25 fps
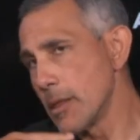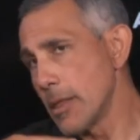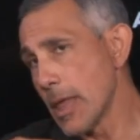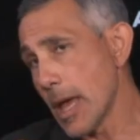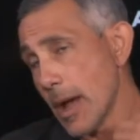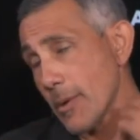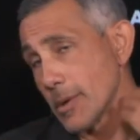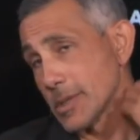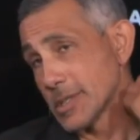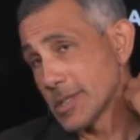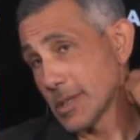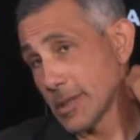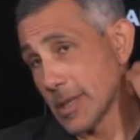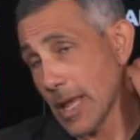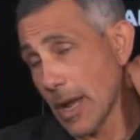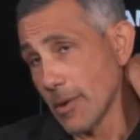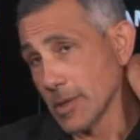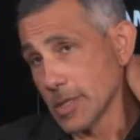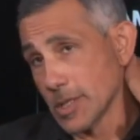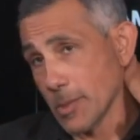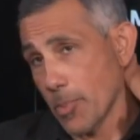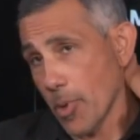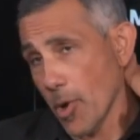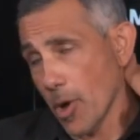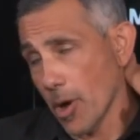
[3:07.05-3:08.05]
That was
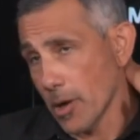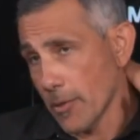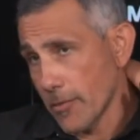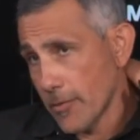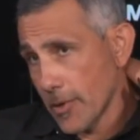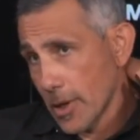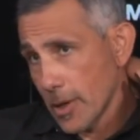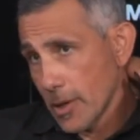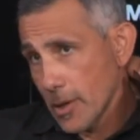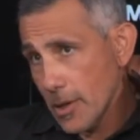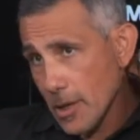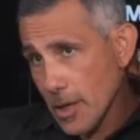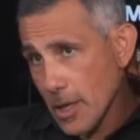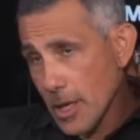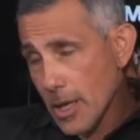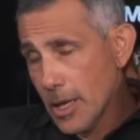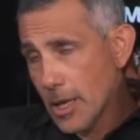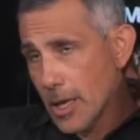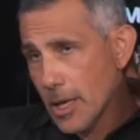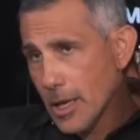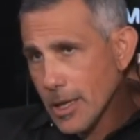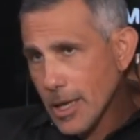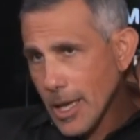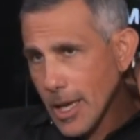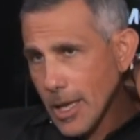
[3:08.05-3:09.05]
a part of it.
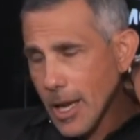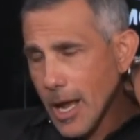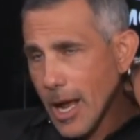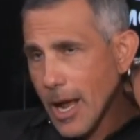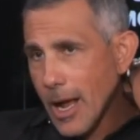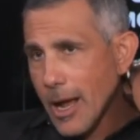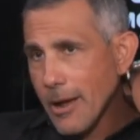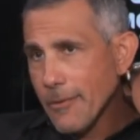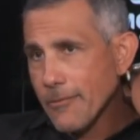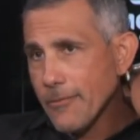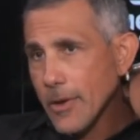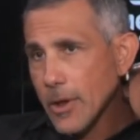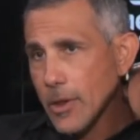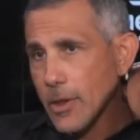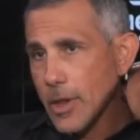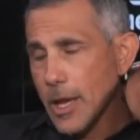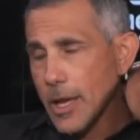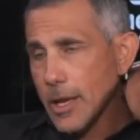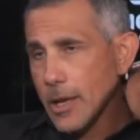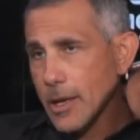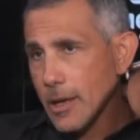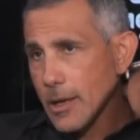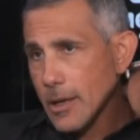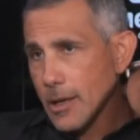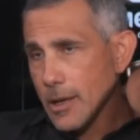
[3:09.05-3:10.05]
I felt
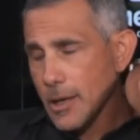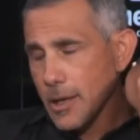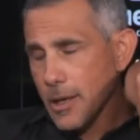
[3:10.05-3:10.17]
like,